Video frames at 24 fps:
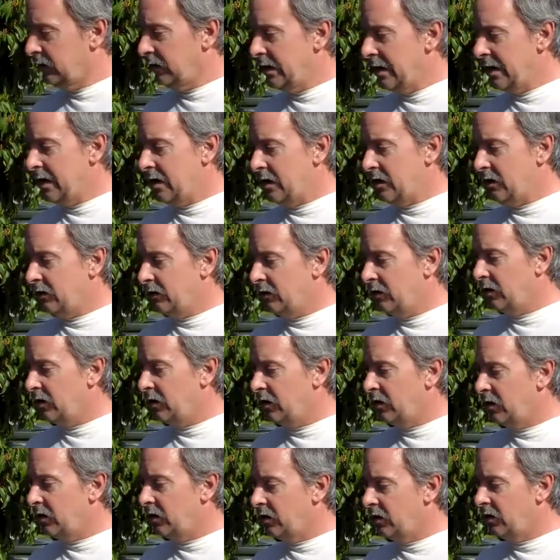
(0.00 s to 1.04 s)
Yeah,
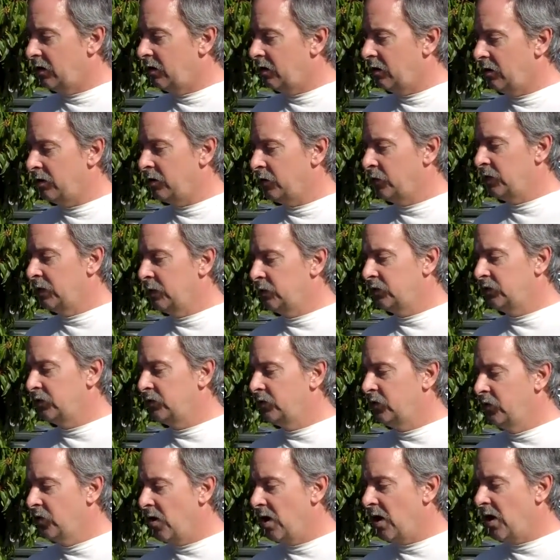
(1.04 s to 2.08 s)
are
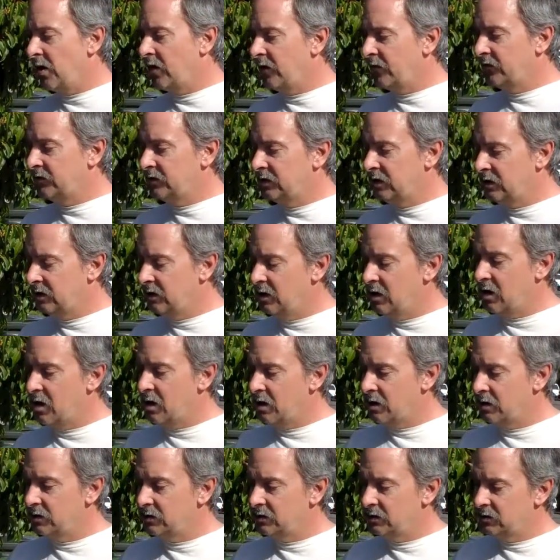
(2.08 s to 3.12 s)
people who have
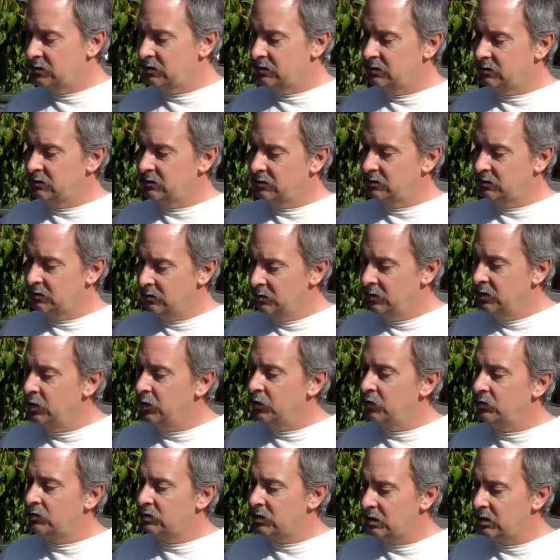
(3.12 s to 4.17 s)
TDIs,
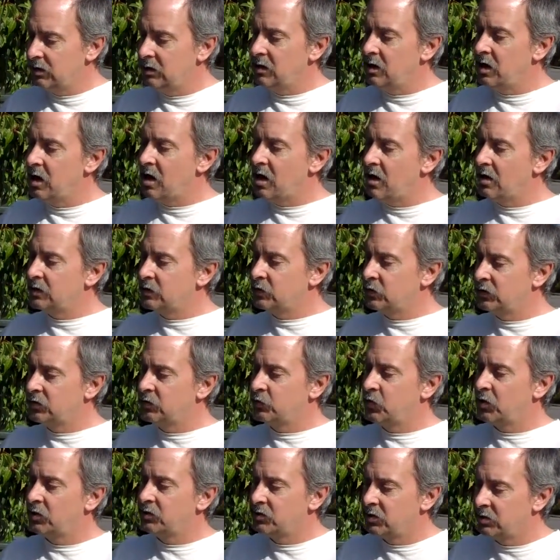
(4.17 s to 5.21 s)
new TDIs with
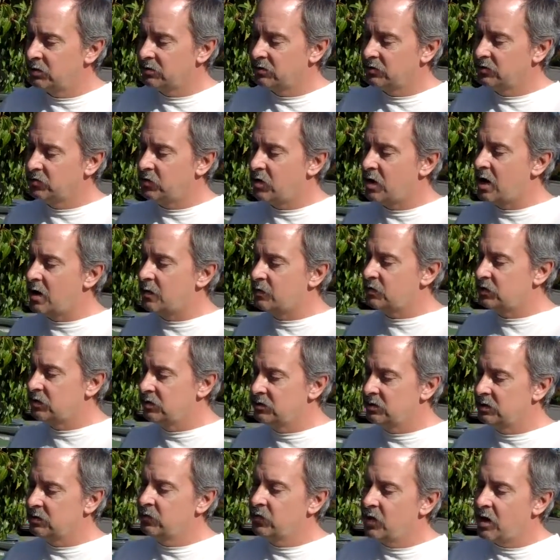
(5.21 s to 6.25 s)
particulate traps
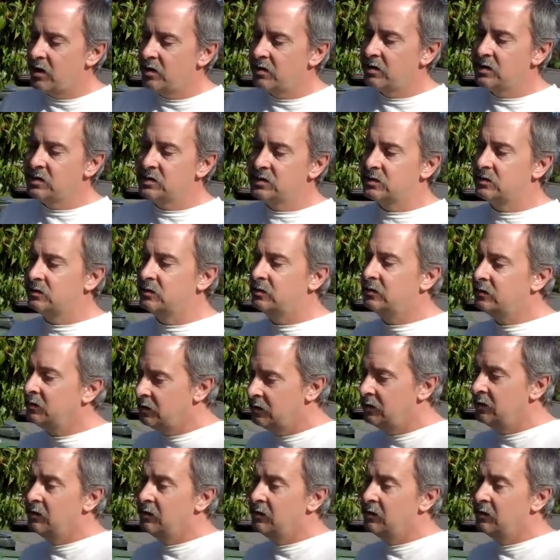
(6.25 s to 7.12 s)
using biodiesel,